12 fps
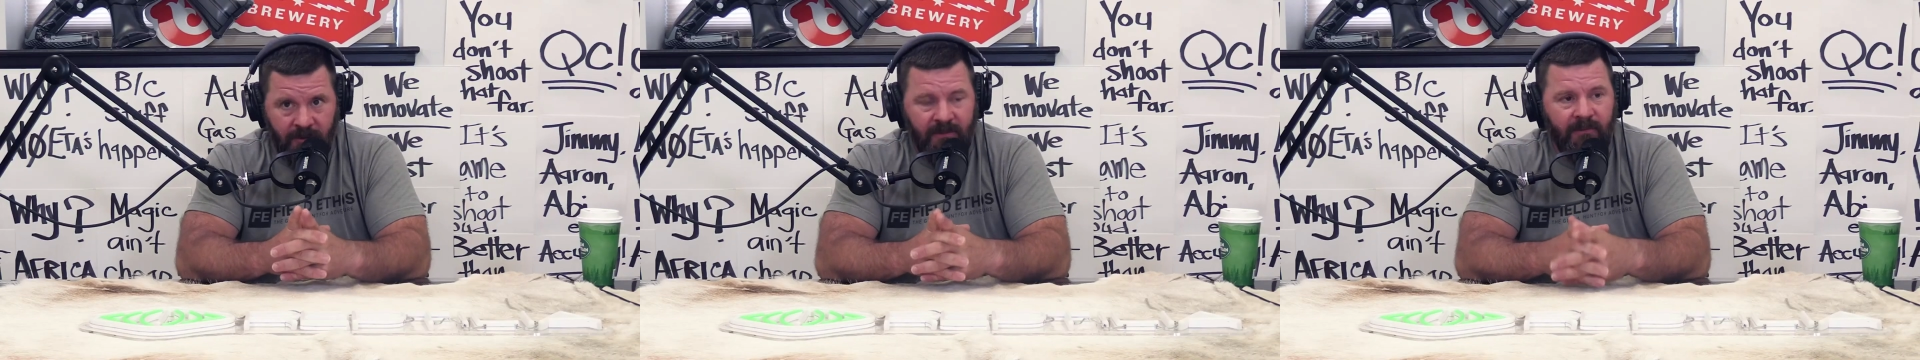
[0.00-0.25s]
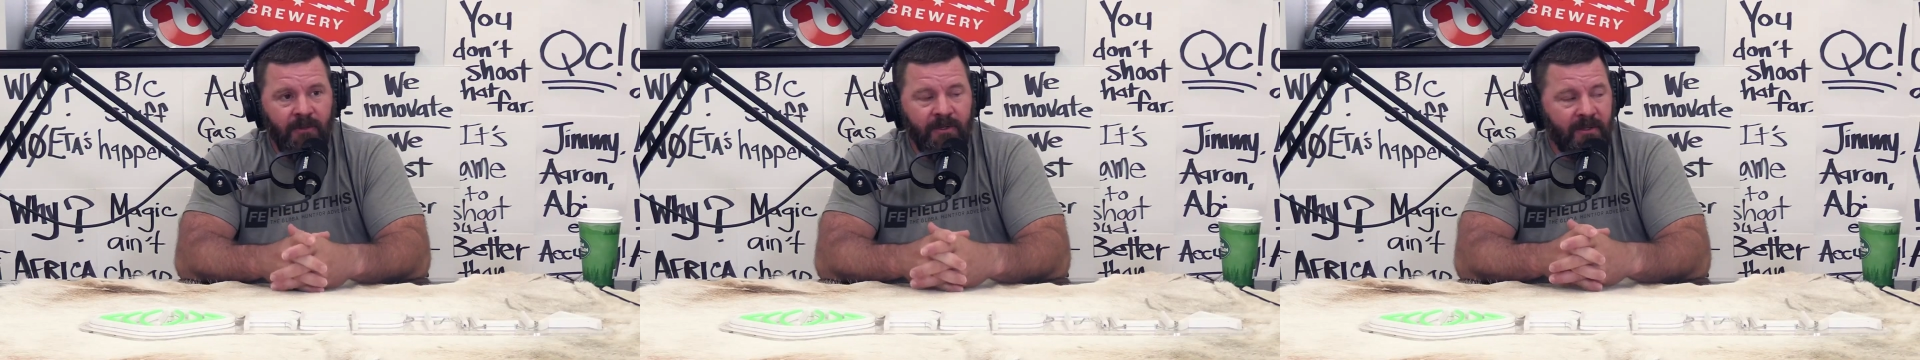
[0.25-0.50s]
out
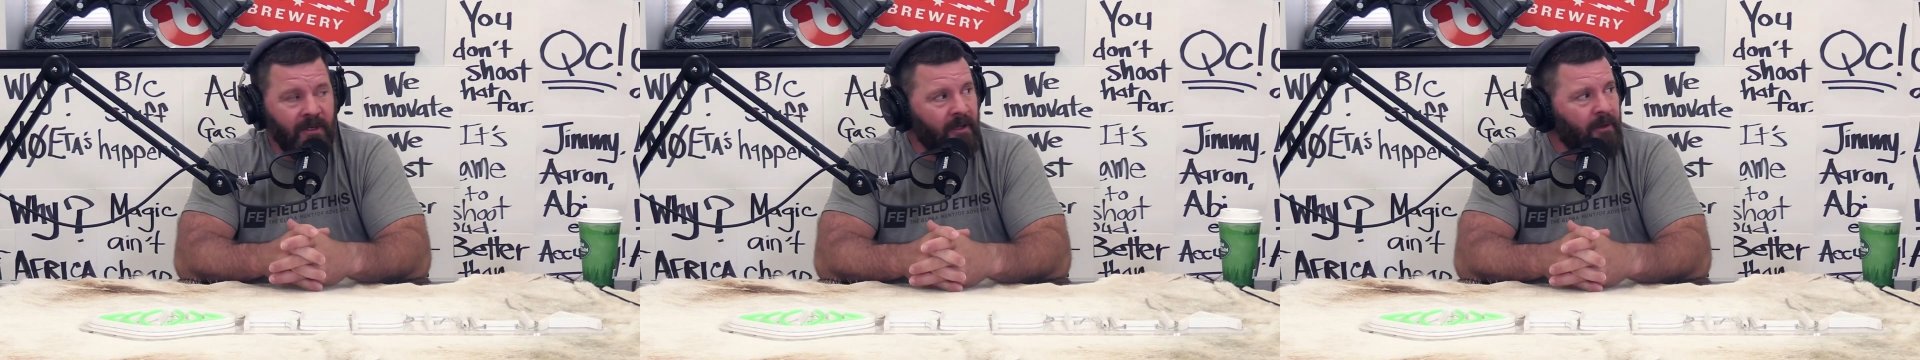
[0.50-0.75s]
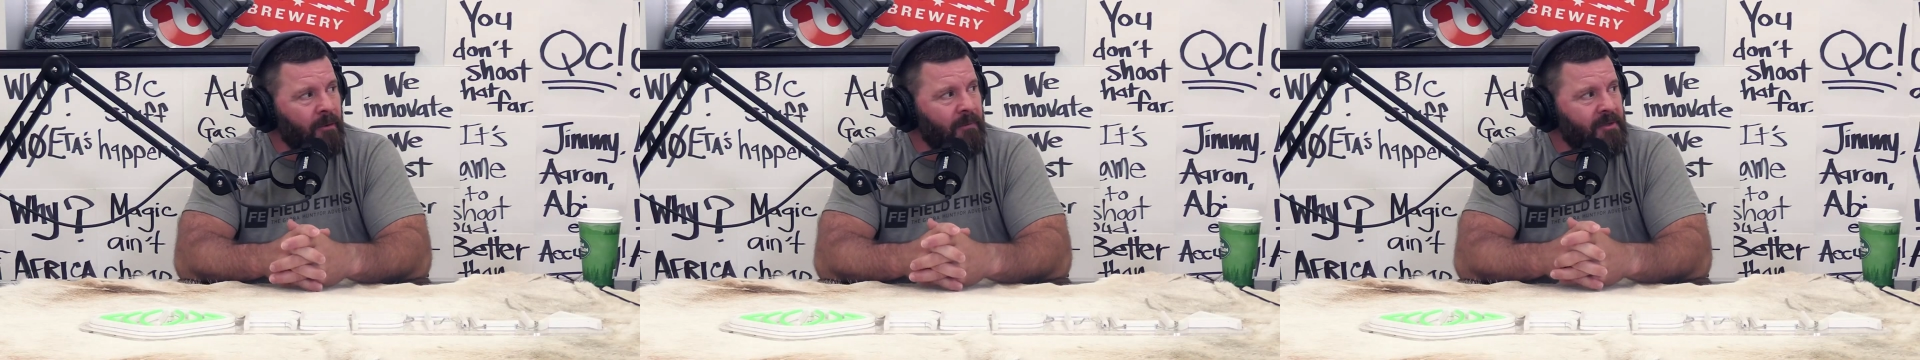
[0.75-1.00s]
with
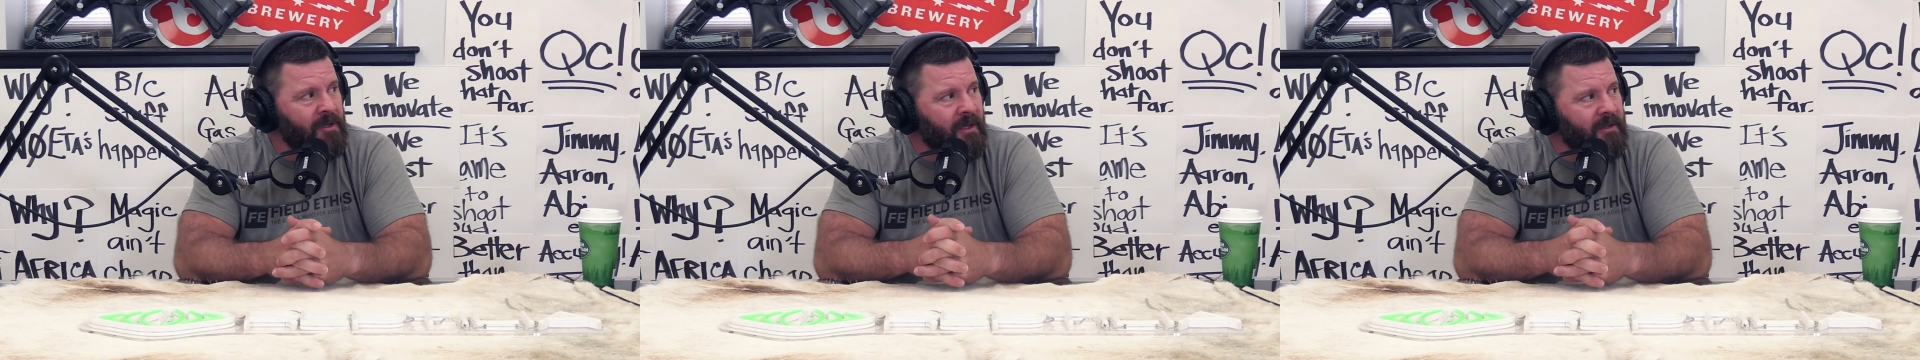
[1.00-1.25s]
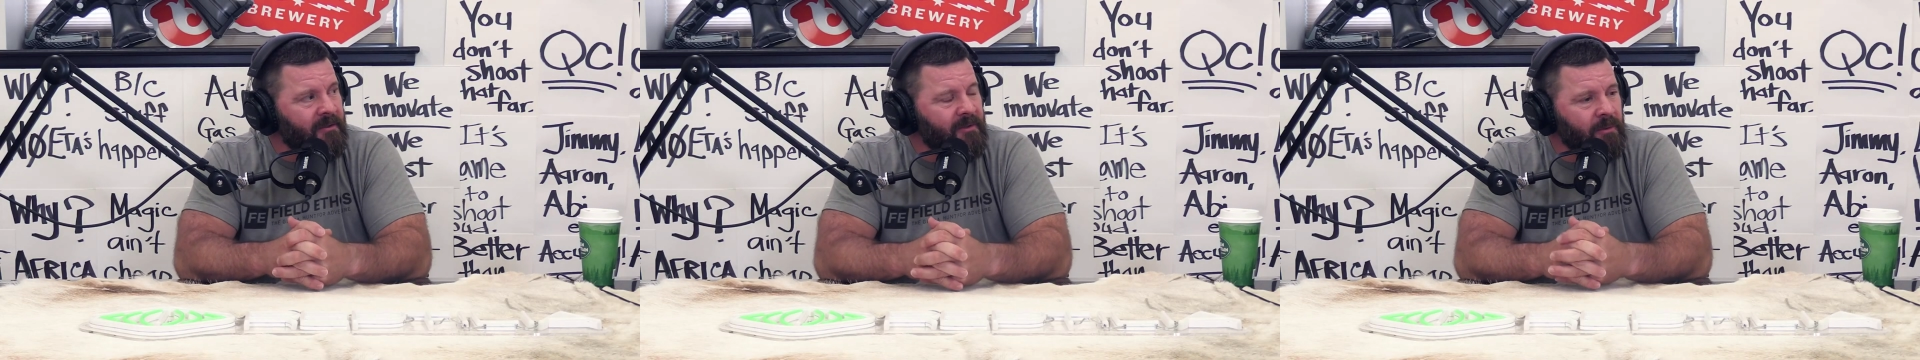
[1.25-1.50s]
another one with
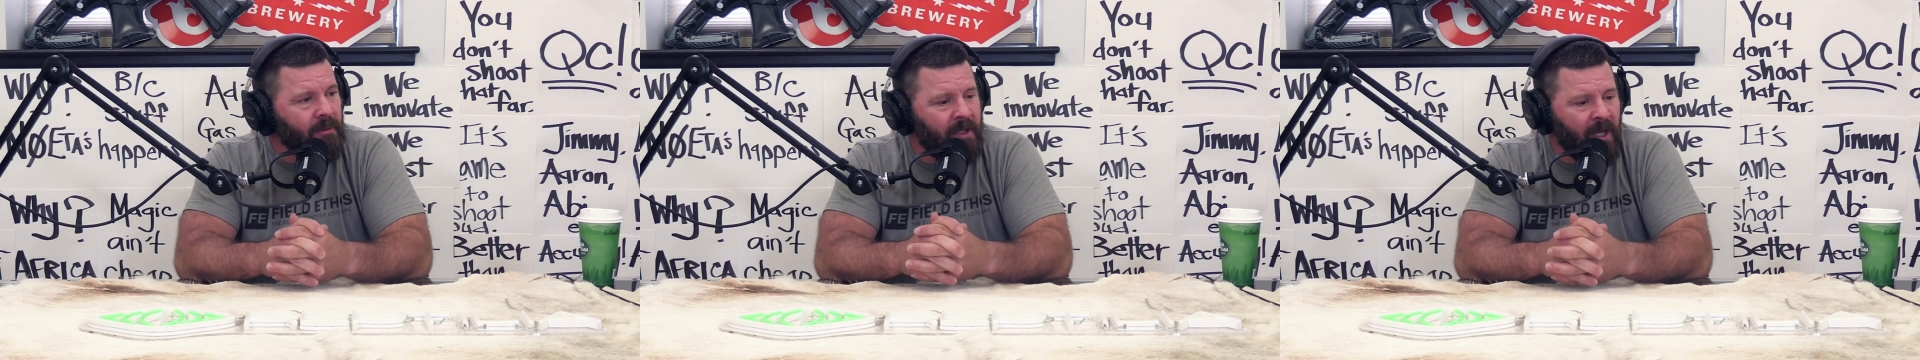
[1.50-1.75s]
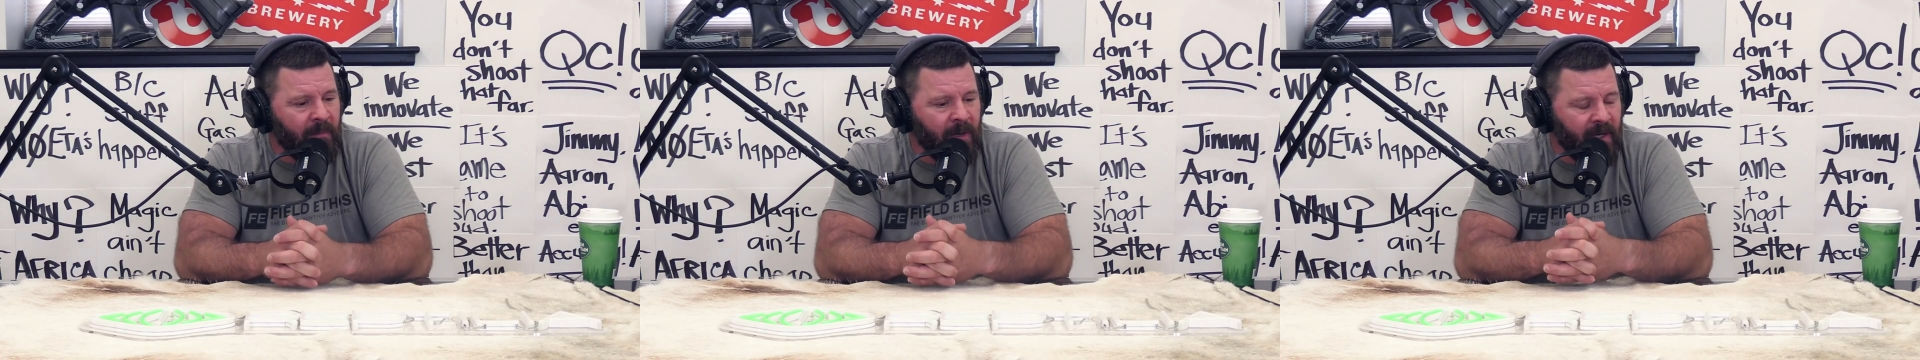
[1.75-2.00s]
John. So we
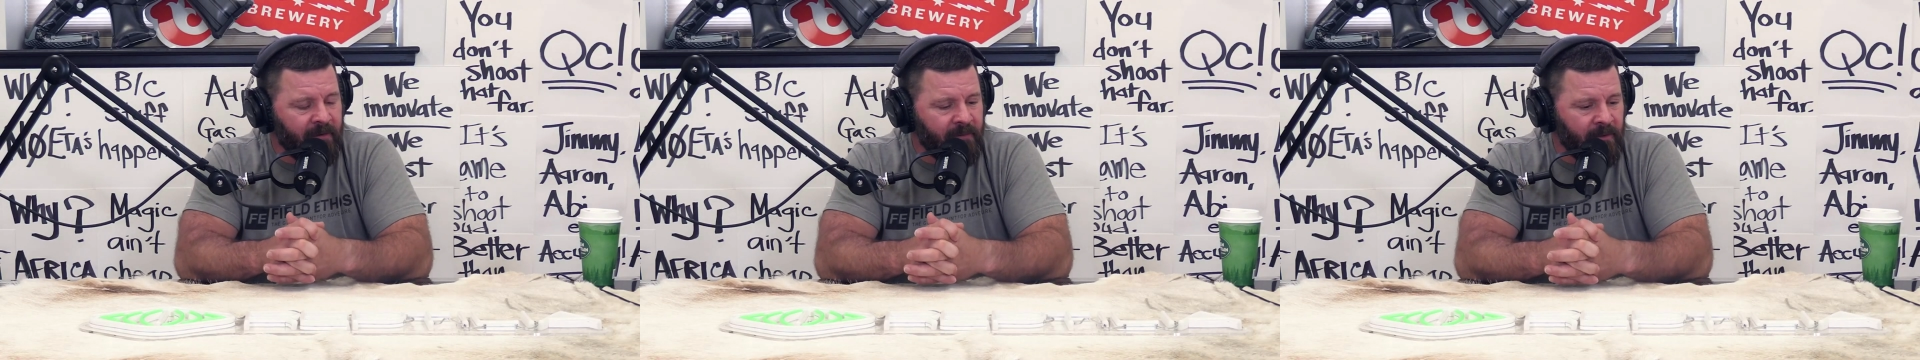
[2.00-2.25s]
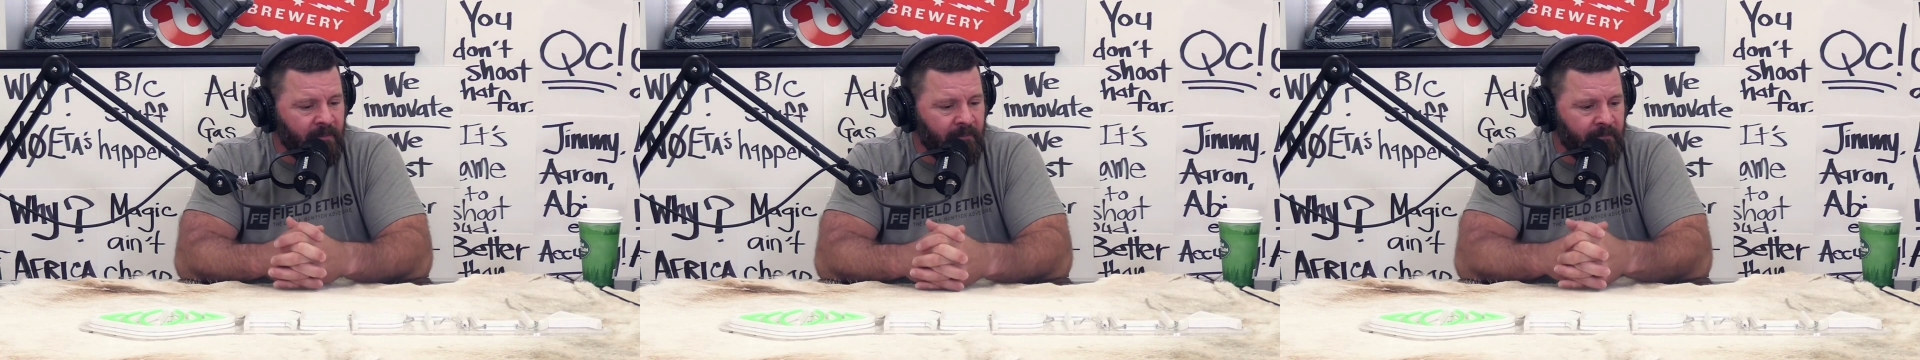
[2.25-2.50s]
came back
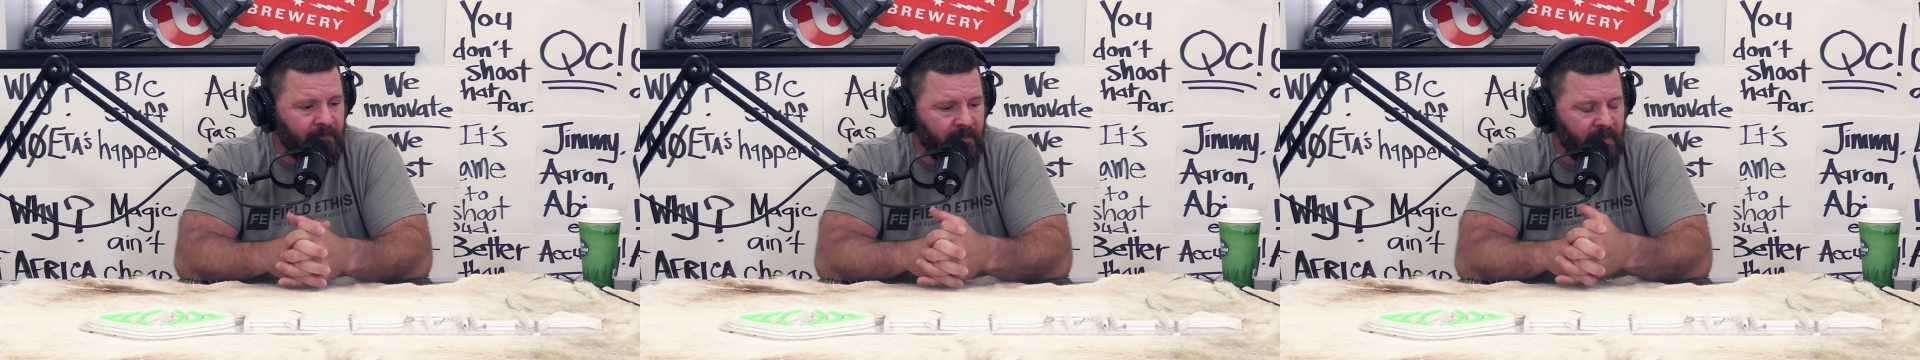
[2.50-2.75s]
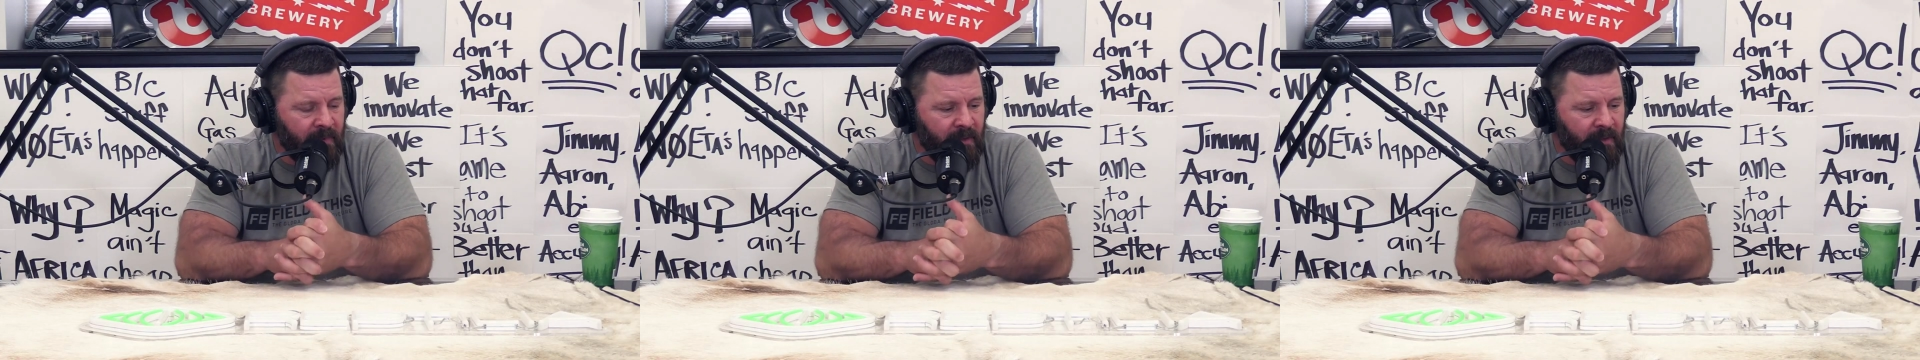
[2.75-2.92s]
from